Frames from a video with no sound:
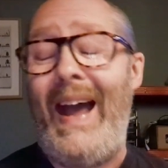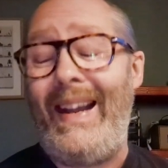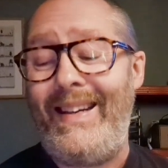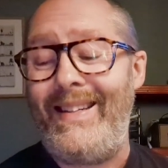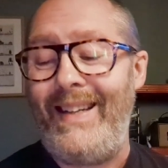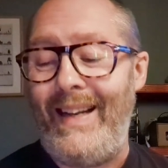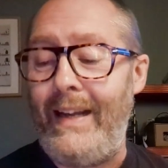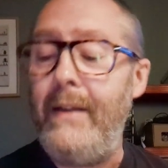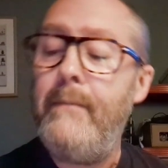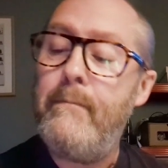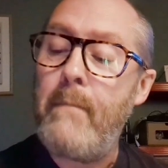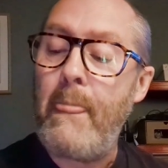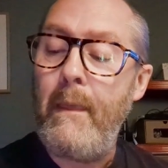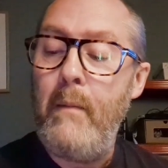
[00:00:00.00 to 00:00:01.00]
actually,
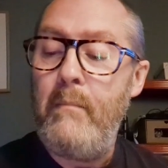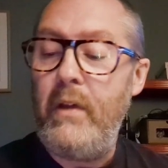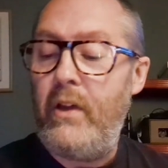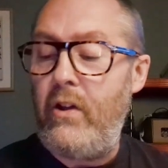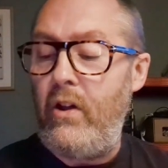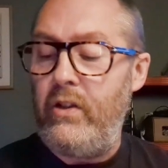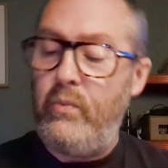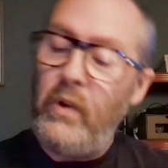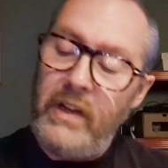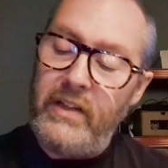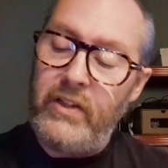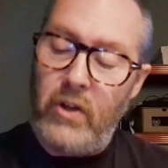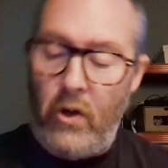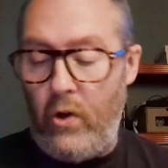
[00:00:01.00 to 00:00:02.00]
because what
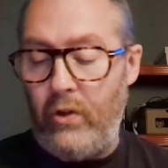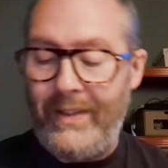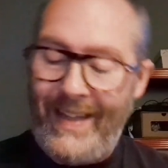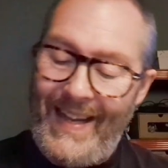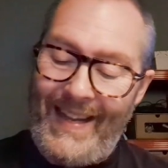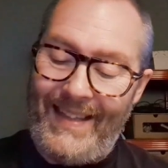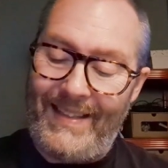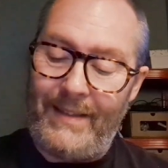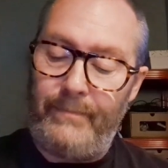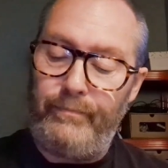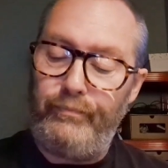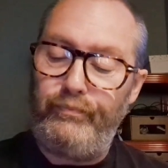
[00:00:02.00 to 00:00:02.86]
it's called is